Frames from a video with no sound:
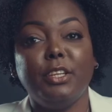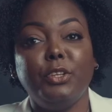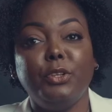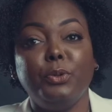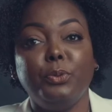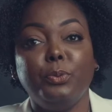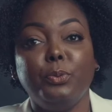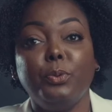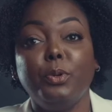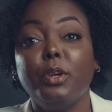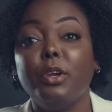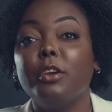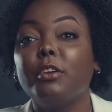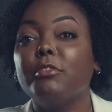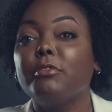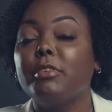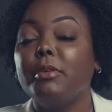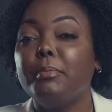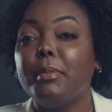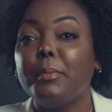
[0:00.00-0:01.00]
in You.
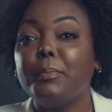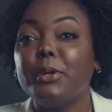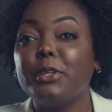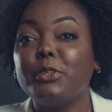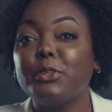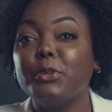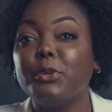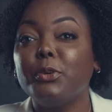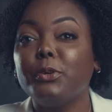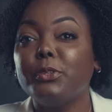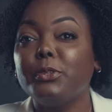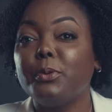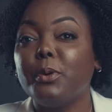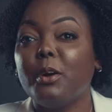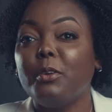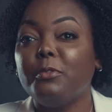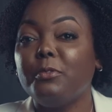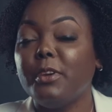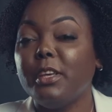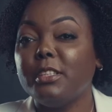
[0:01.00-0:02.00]
Remember to go to
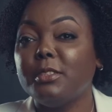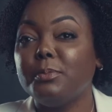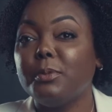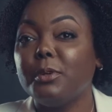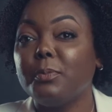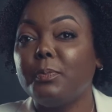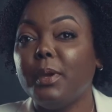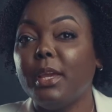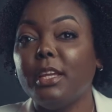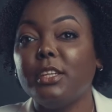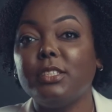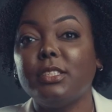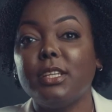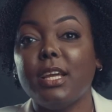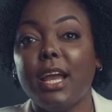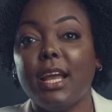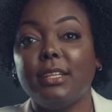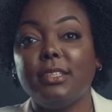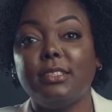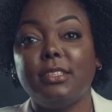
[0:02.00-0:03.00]
our Facebook page
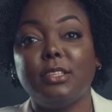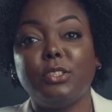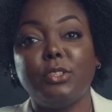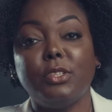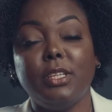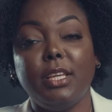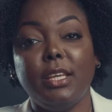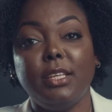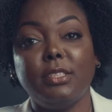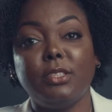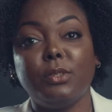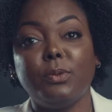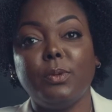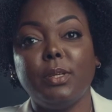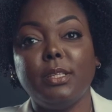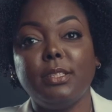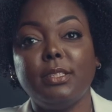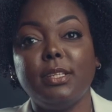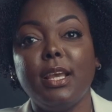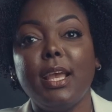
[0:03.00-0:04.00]
to answer today's
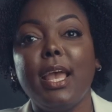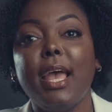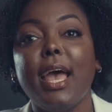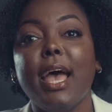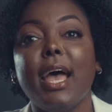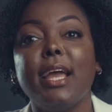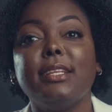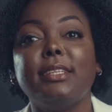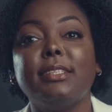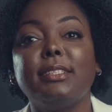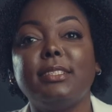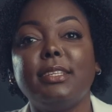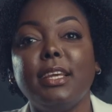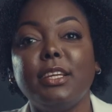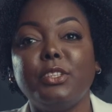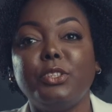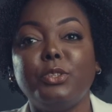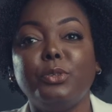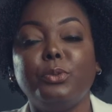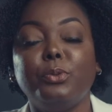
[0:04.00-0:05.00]
quiz, and stay
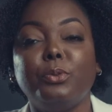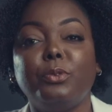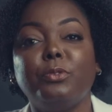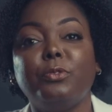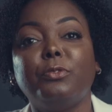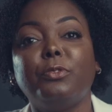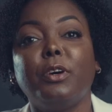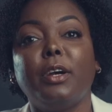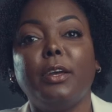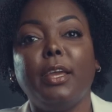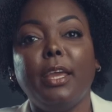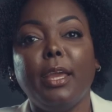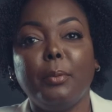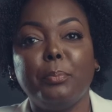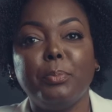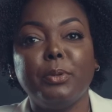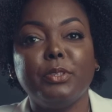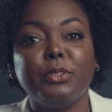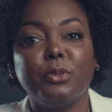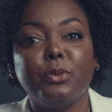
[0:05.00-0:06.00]
tuned for
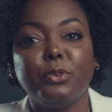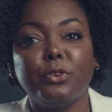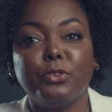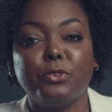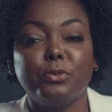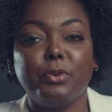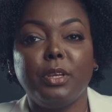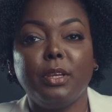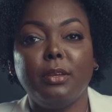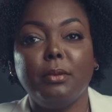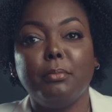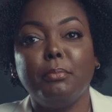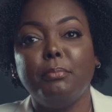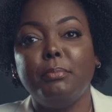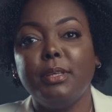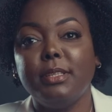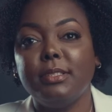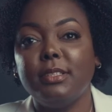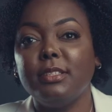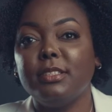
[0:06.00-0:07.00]
episode 3,
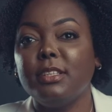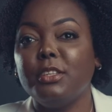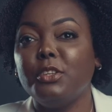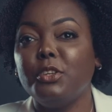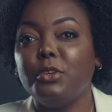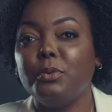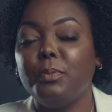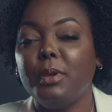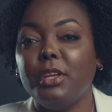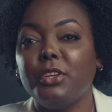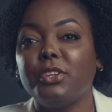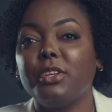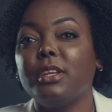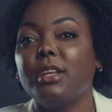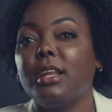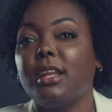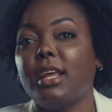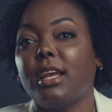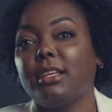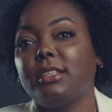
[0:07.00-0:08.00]
Business Incubation
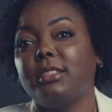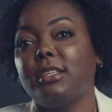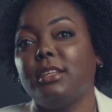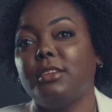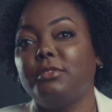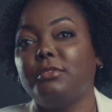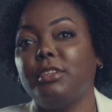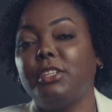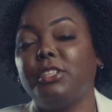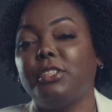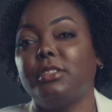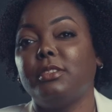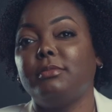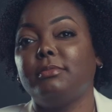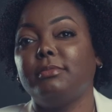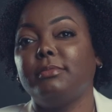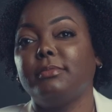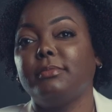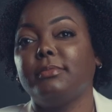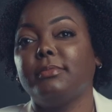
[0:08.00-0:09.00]
and Acceleration.